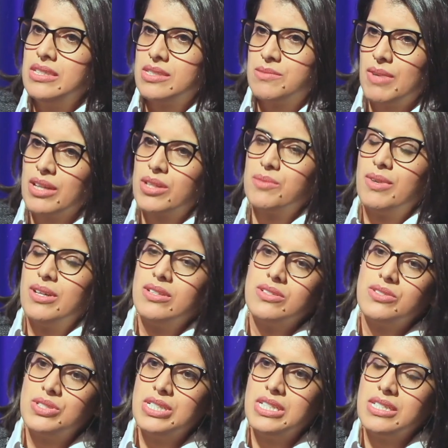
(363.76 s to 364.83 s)
there's
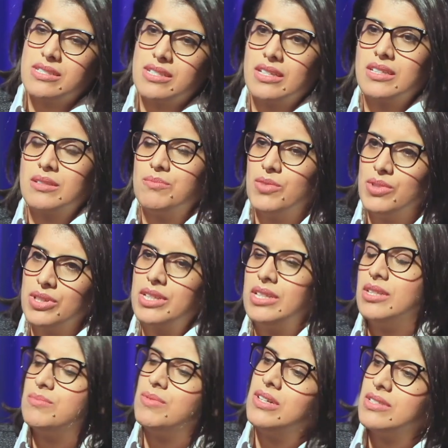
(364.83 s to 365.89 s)
microbiology, it's like
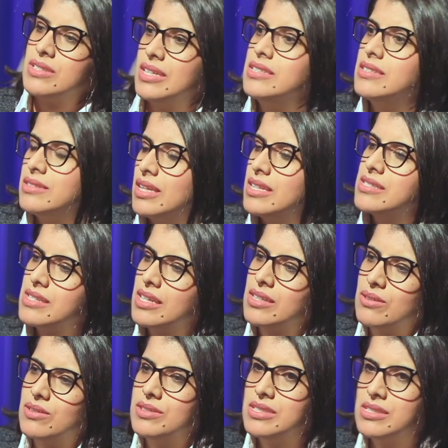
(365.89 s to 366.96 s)
molecular biology, and there's like
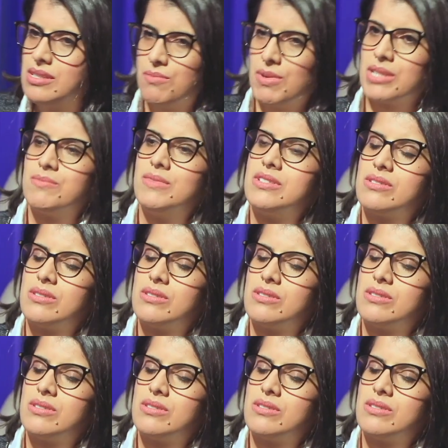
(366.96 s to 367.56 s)
all these departments.